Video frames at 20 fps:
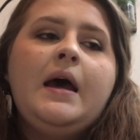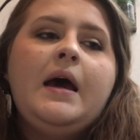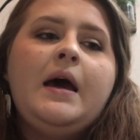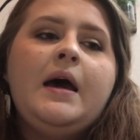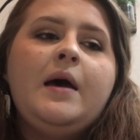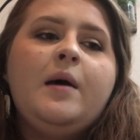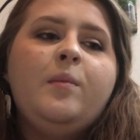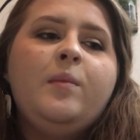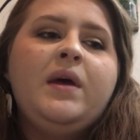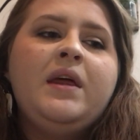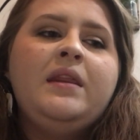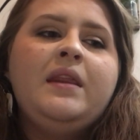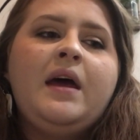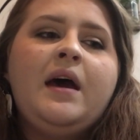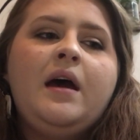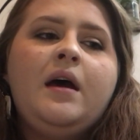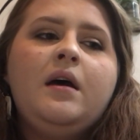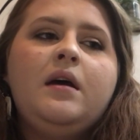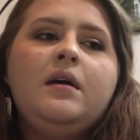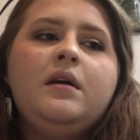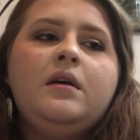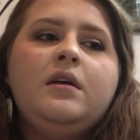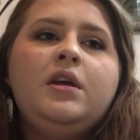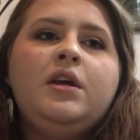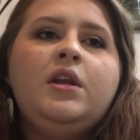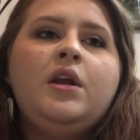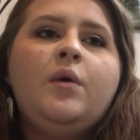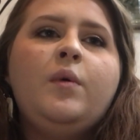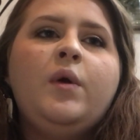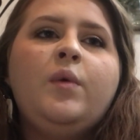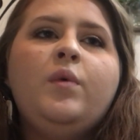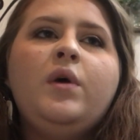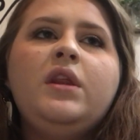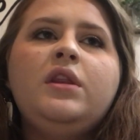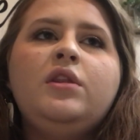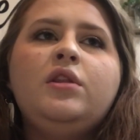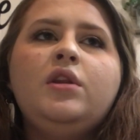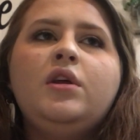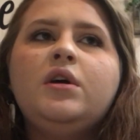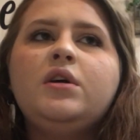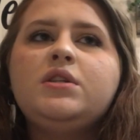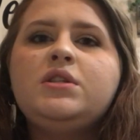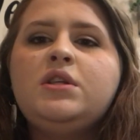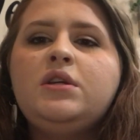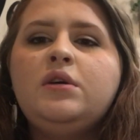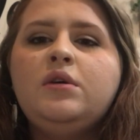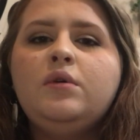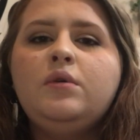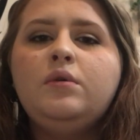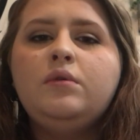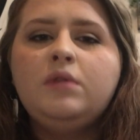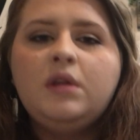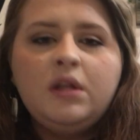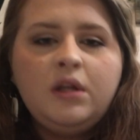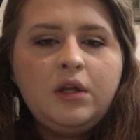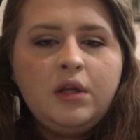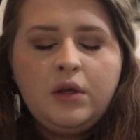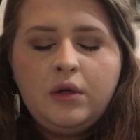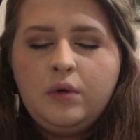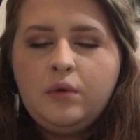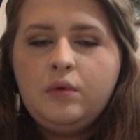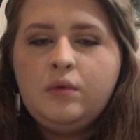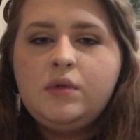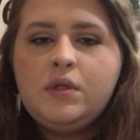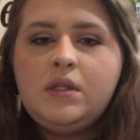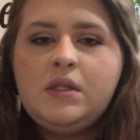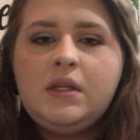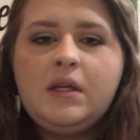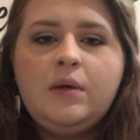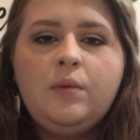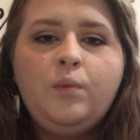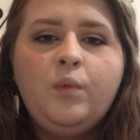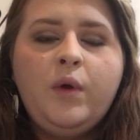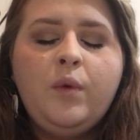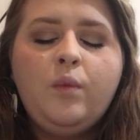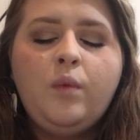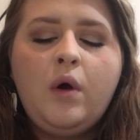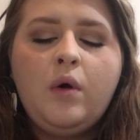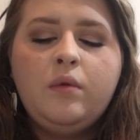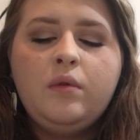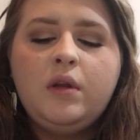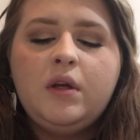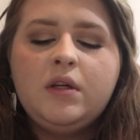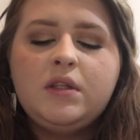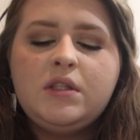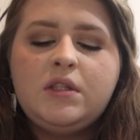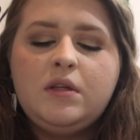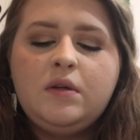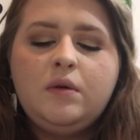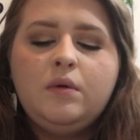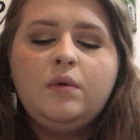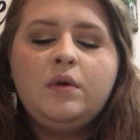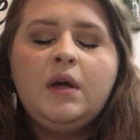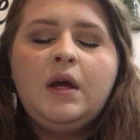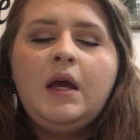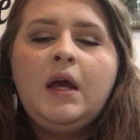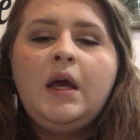and that, you know, we wouldn't look to the news, and we won't look to